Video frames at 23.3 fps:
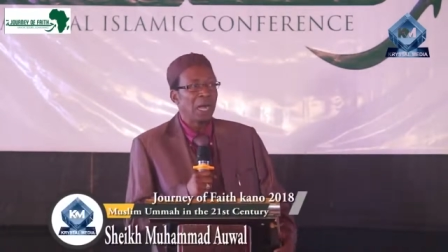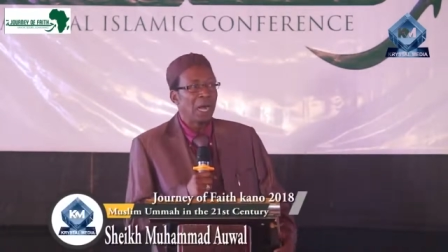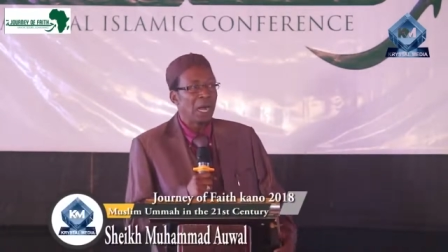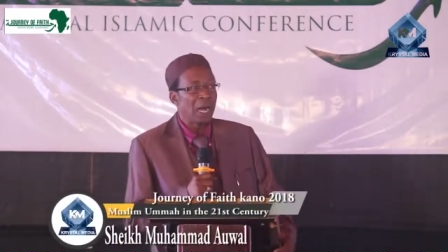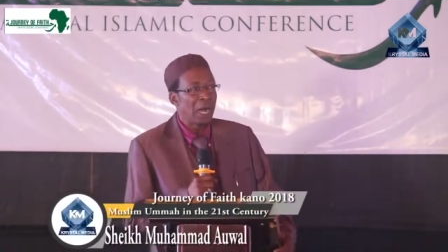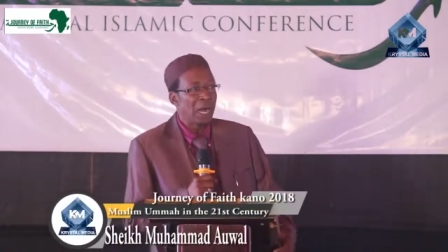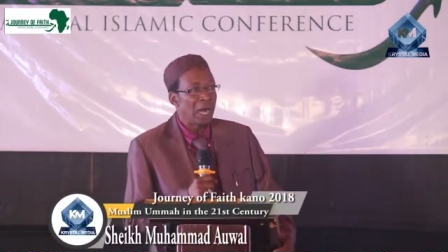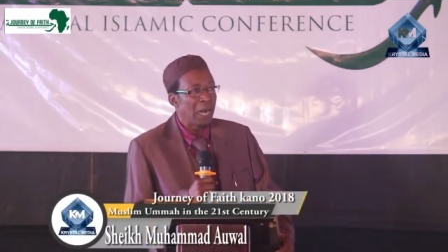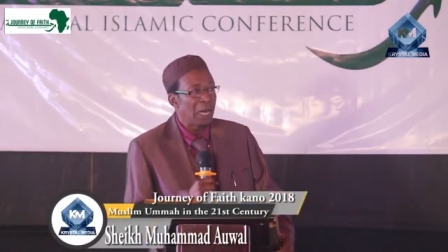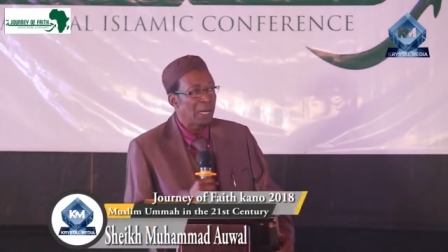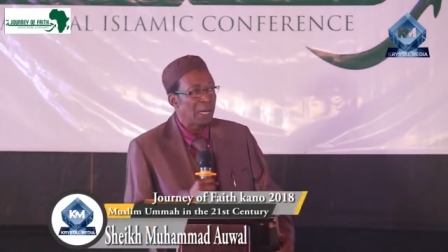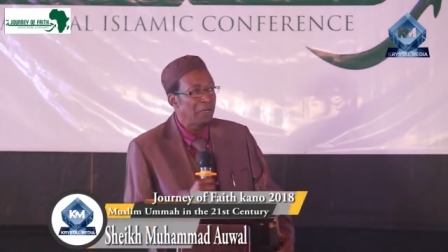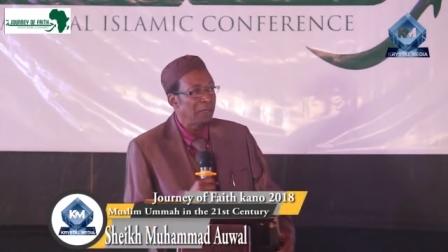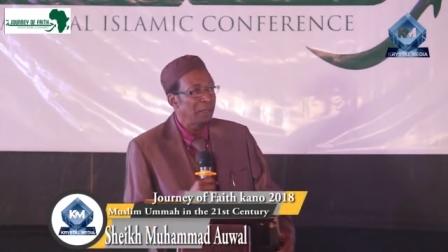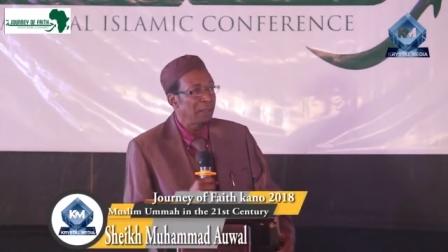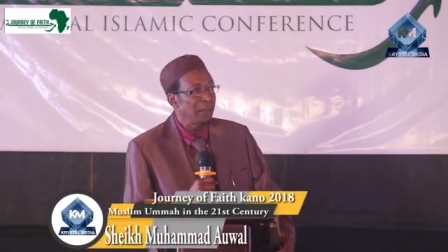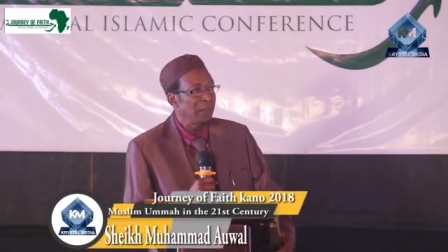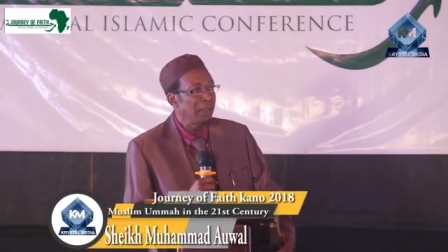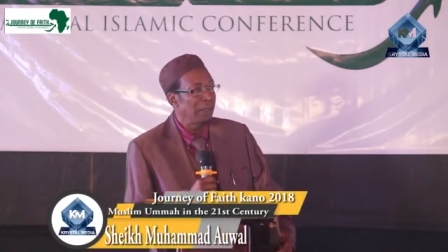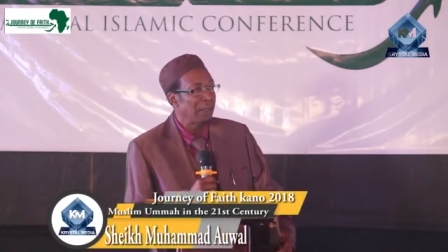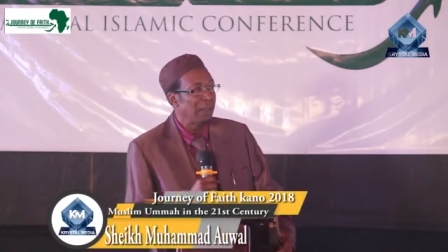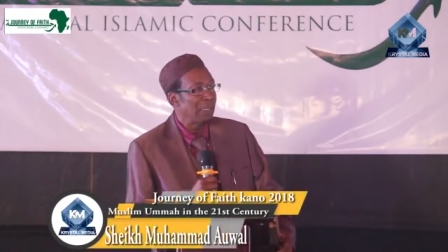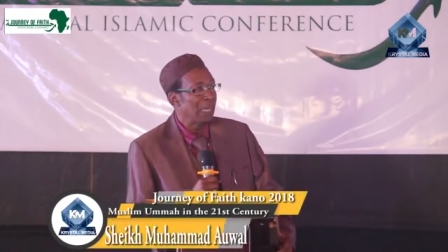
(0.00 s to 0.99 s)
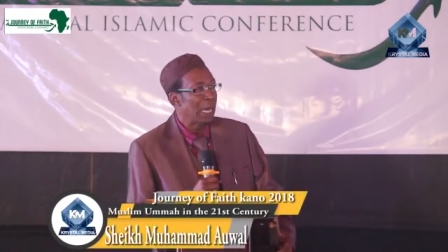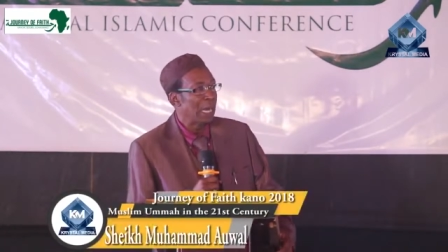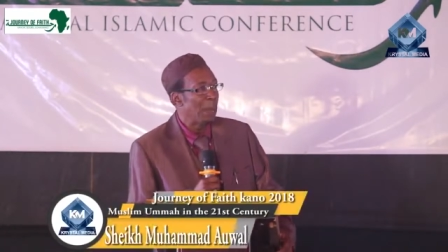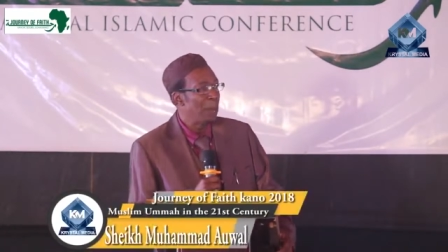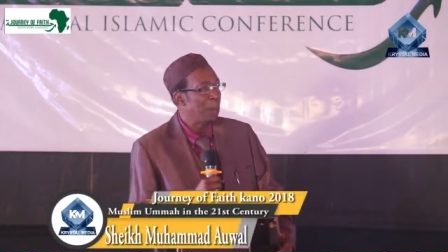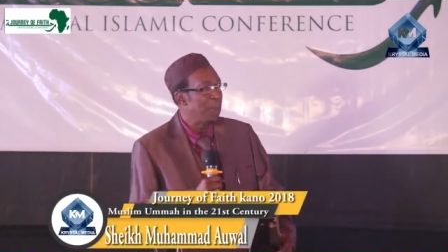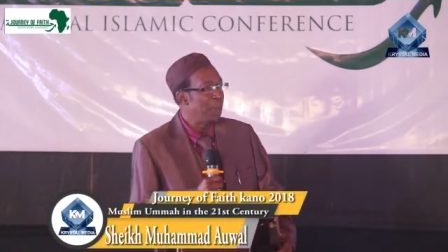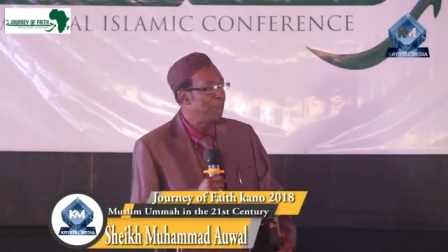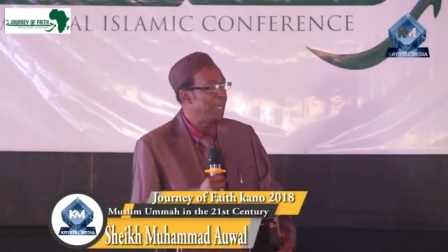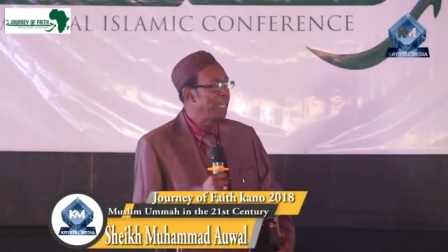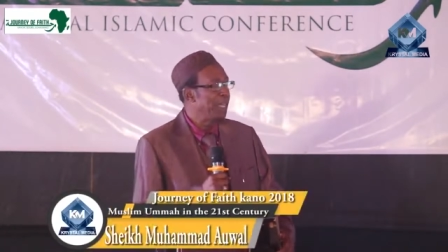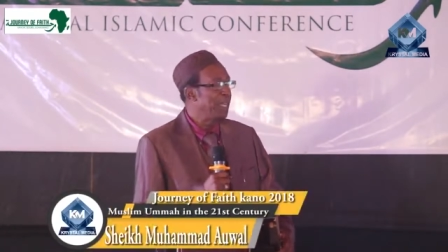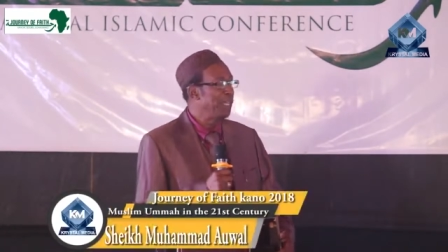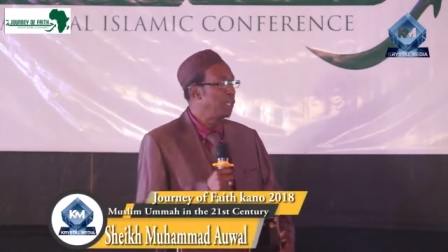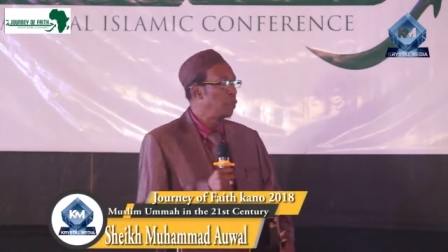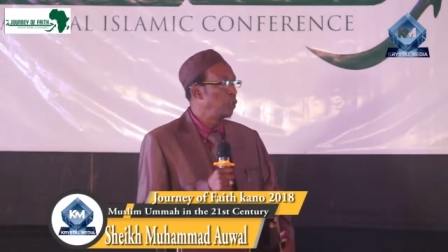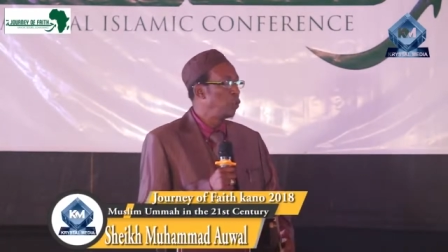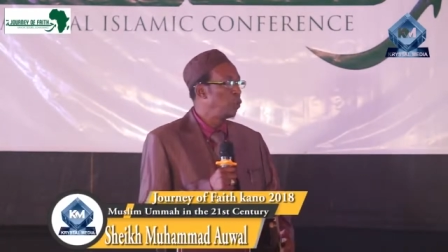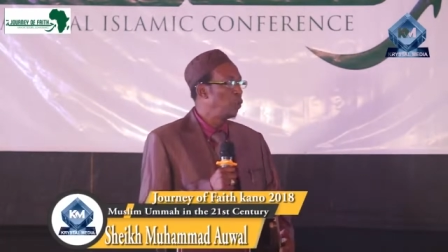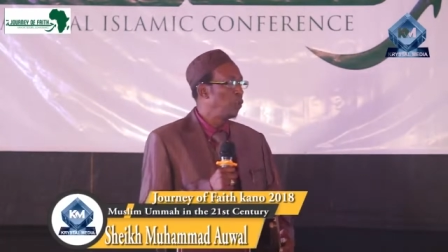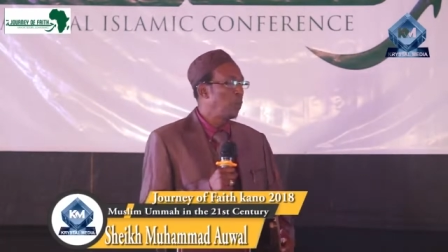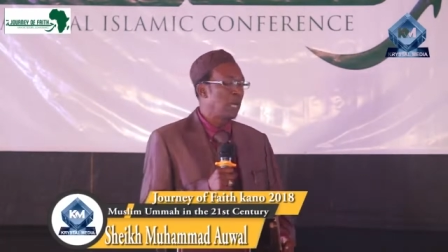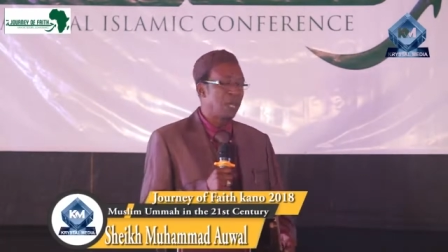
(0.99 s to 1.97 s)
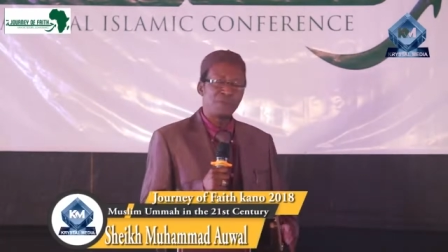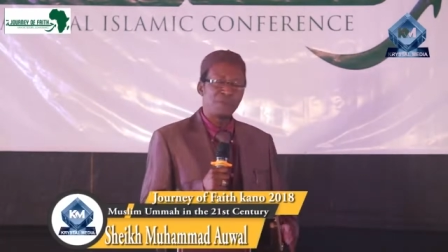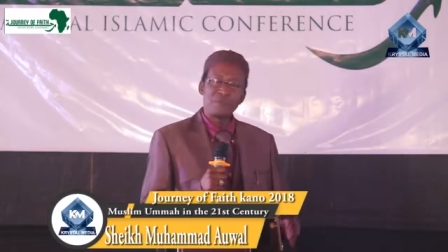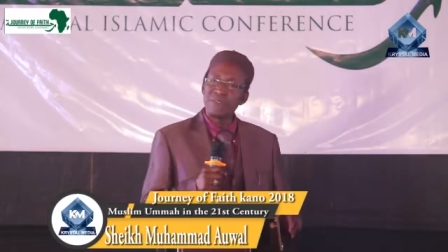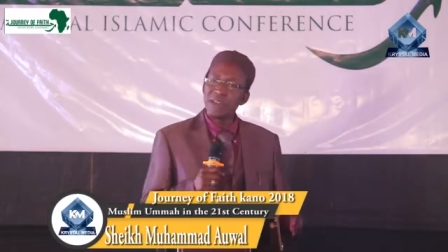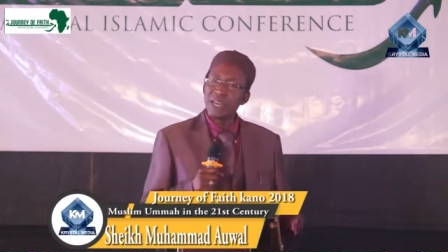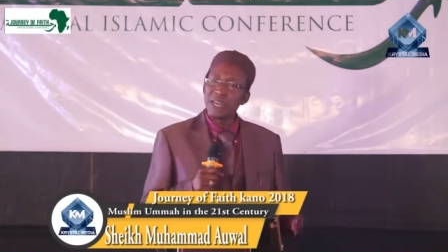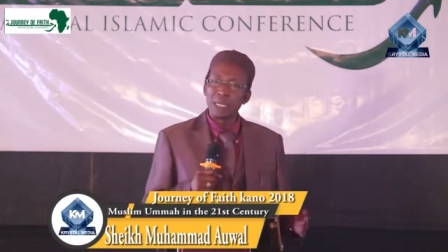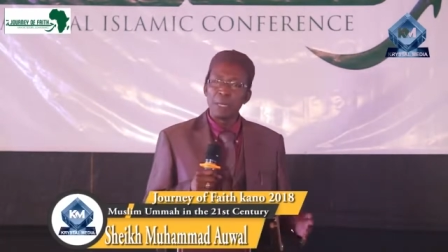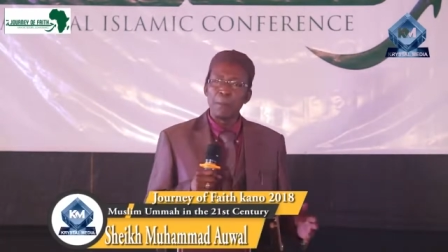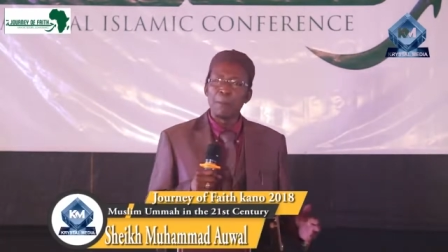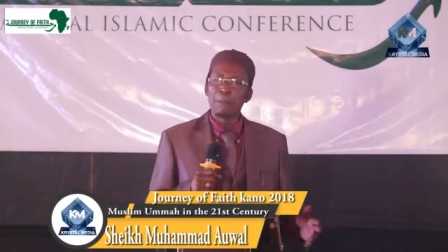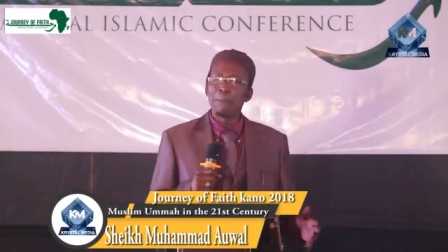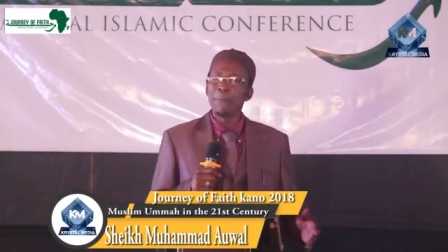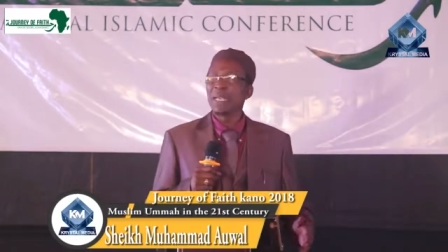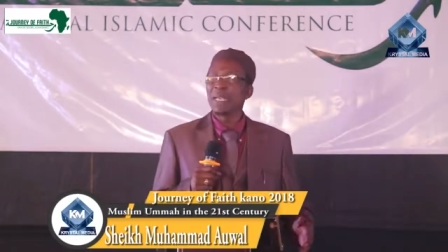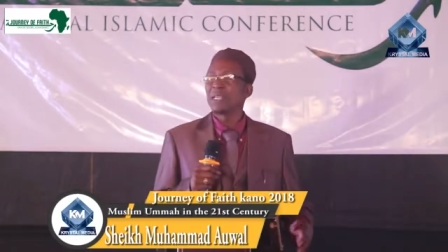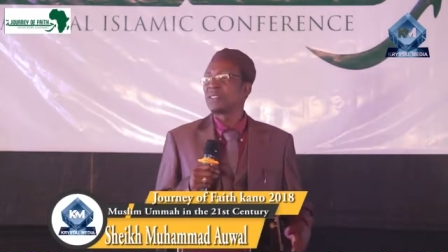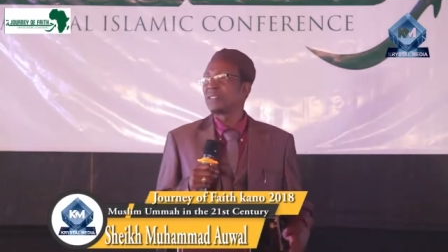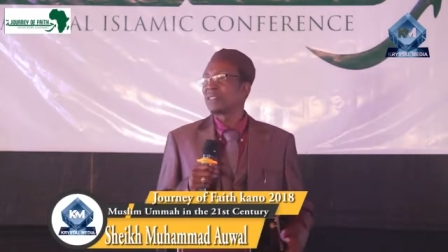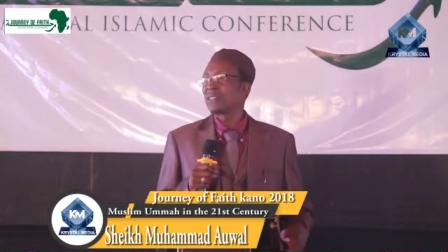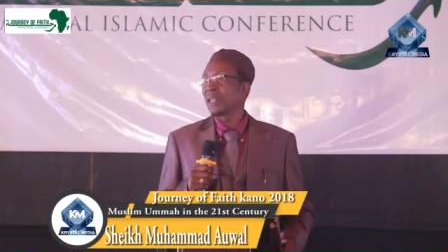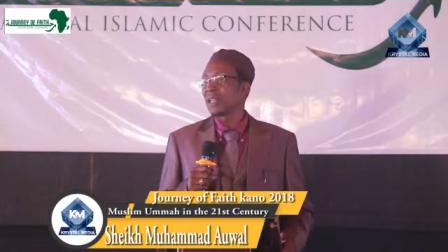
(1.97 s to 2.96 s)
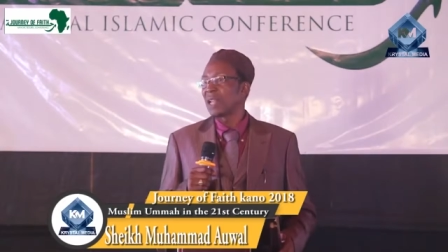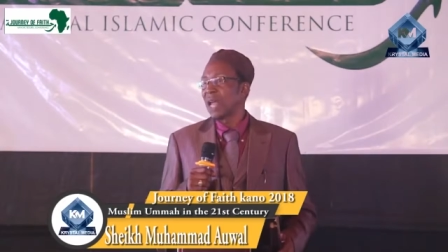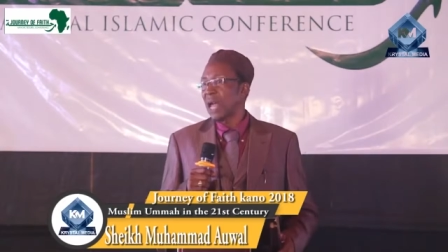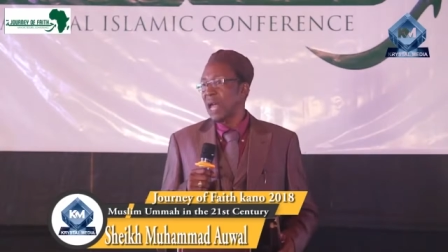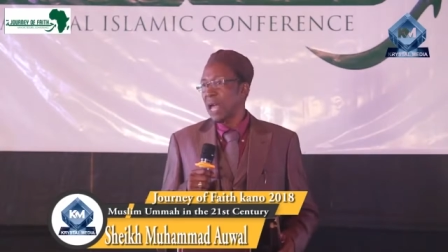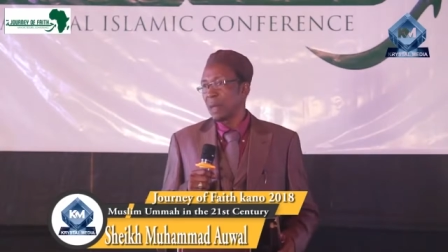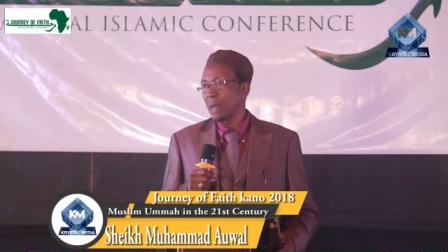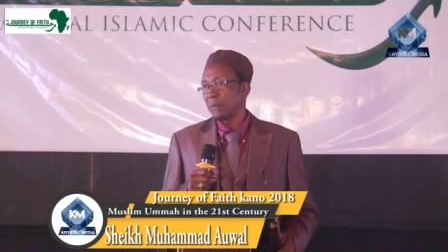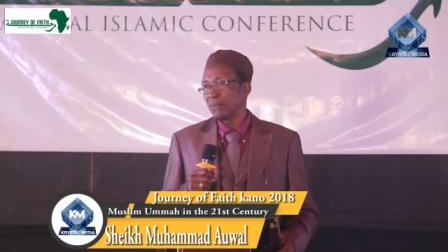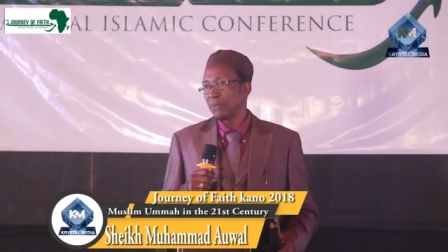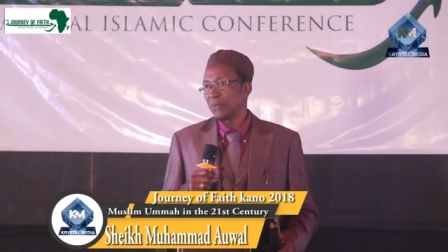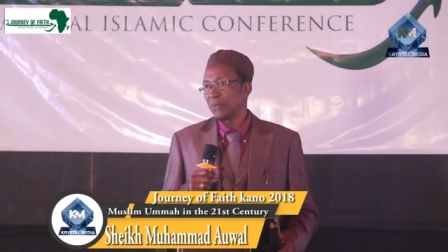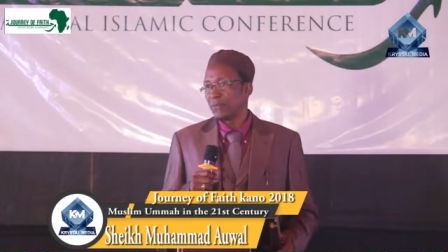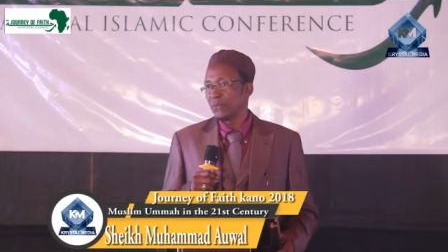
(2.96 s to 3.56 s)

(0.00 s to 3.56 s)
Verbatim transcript: uh, I'm bringing you a very big salam